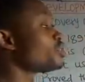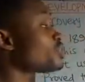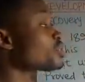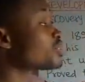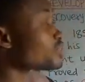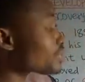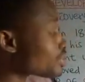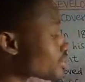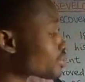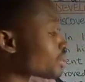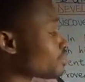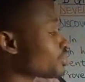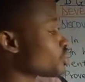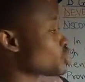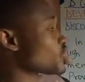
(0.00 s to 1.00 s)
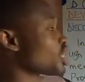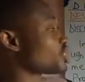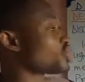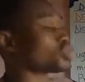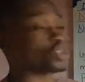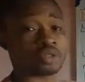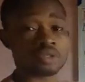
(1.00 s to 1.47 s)
using this same
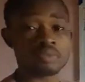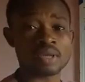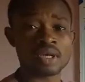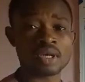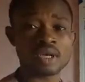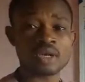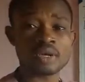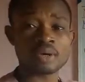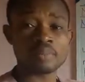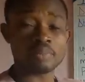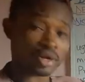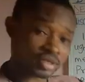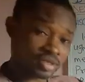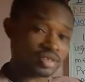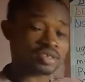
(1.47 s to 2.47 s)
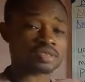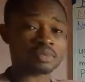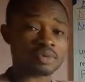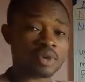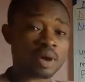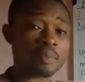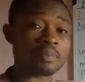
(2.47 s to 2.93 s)
discharge tube, but this time
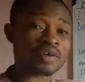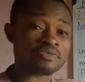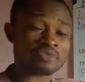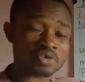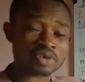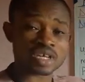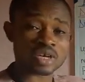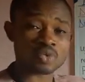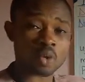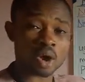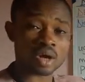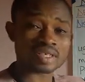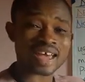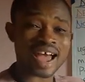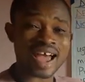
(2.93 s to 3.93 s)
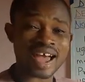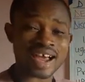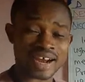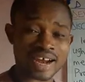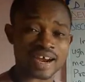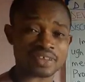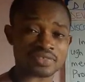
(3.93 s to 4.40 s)
around perforated what?
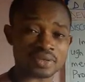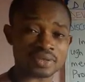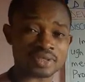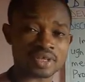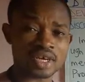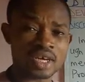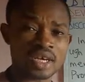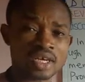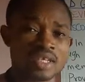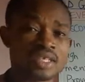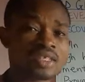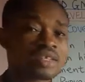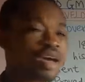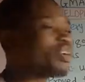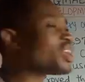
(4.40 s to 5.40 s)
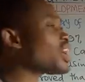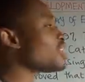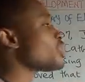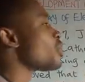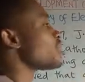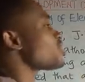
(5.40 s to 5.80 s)
Cathode. He discovered that there were